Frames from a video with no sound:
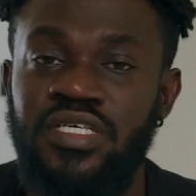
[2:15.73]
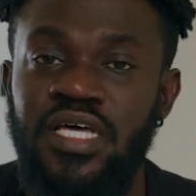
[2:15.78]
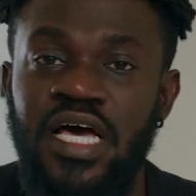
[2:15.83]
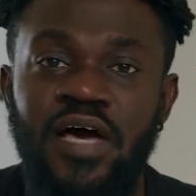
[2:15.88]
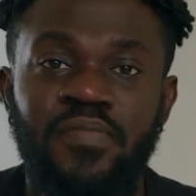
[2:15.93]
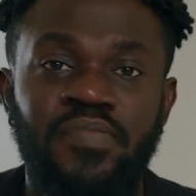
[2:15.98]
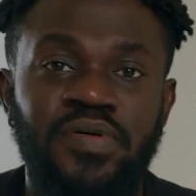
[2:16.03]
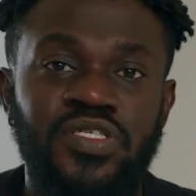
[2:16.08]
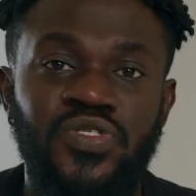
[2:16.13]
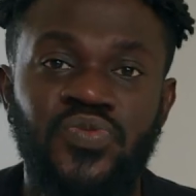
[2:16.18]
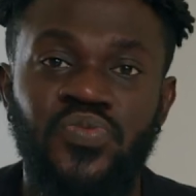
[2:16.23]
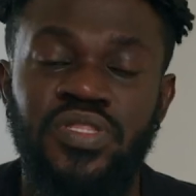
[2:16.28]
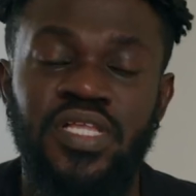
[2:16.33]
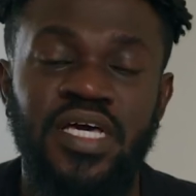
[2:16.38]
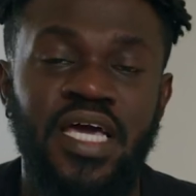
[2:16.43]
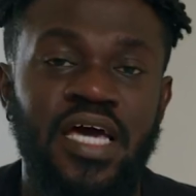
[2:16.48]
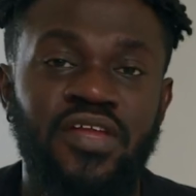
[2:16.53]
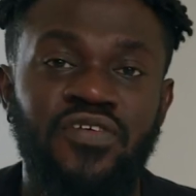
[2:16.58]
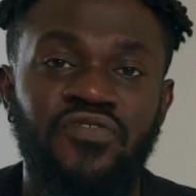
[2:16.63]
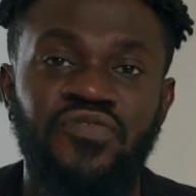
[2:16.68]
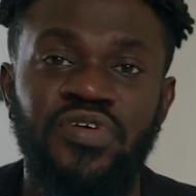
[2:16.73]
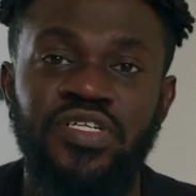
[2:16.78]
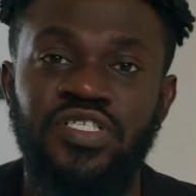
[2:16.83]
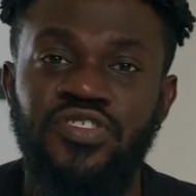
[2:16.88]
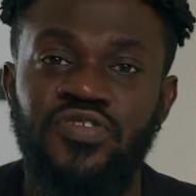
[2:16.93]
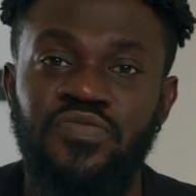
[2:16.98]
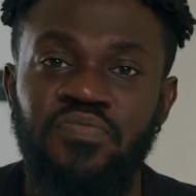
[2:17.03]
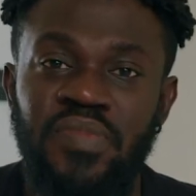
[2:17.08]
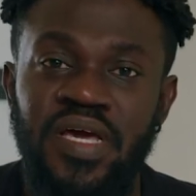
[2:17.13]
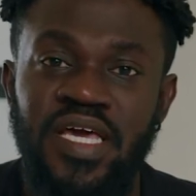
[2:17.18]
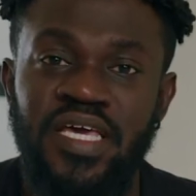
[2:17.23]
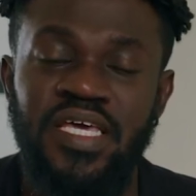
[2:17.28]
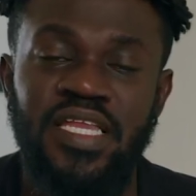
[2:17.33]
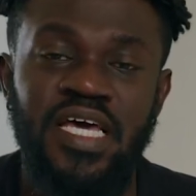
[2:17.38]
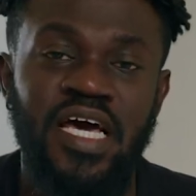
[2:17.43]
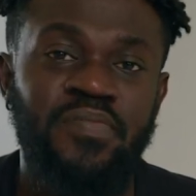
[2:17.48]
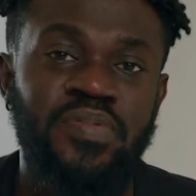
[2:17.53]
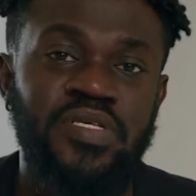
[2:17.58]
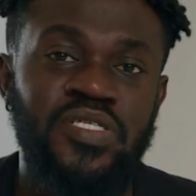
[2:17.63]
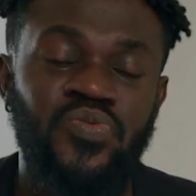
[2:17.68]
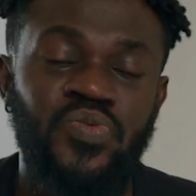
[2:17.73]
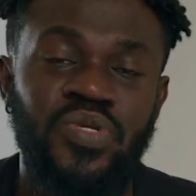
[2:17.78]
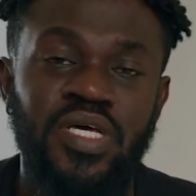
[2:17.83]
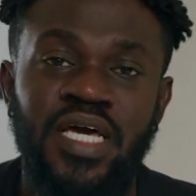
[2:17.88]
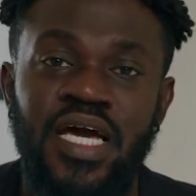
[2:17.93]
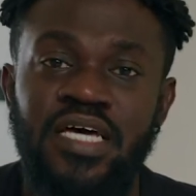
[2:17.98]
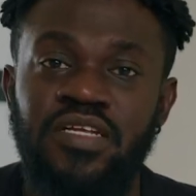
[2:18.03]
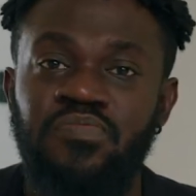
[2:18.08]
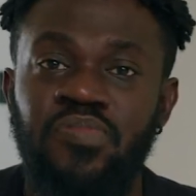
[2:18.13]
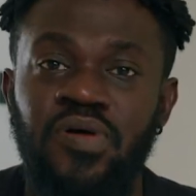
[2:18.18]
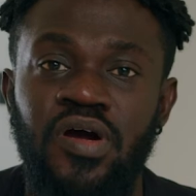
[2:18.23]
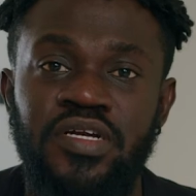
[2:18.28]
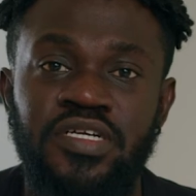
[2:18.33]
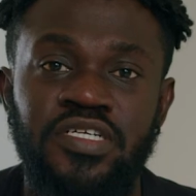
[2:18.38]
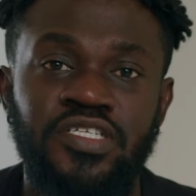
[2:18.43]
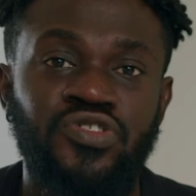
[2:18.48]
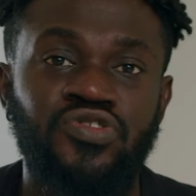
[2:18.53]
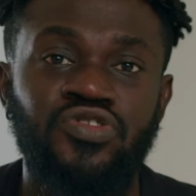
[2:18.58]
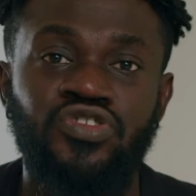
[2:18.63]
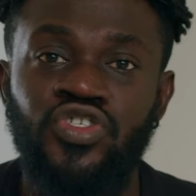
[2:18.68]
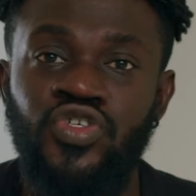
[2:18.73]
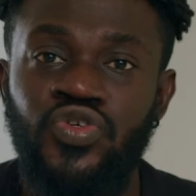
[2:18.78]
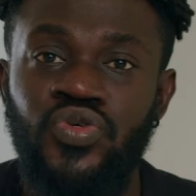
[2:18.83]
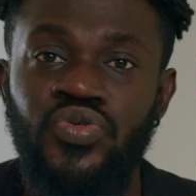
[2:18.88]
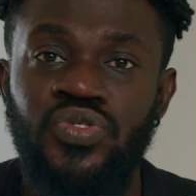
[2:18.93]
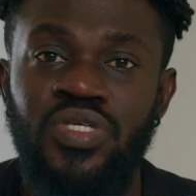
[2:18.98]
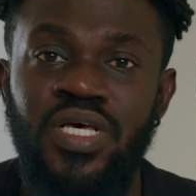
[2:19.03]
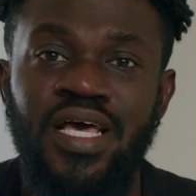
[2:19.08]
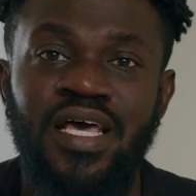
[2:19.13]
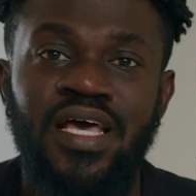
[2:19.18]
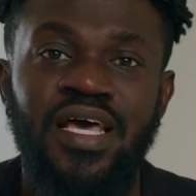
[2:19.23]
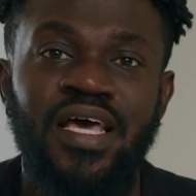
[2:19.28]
it happens with the kind of friends you make, it happens with the kind of partner you choose,